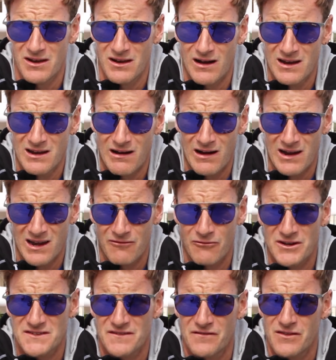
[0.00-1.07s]
I love
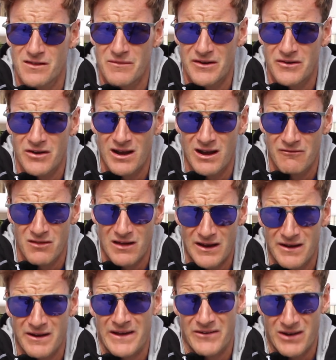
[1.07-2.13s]
racing for them, and I
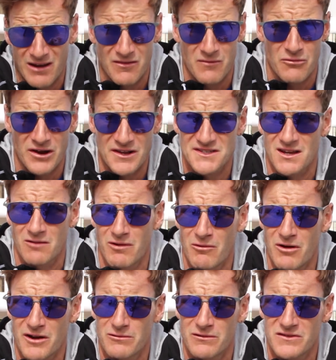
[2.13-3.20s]
love the brands that we're
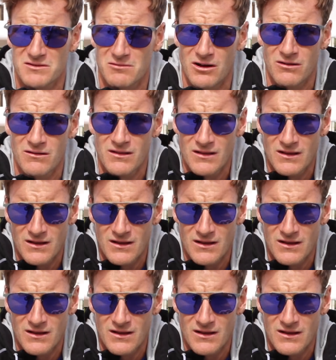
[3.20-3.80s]
working with as well.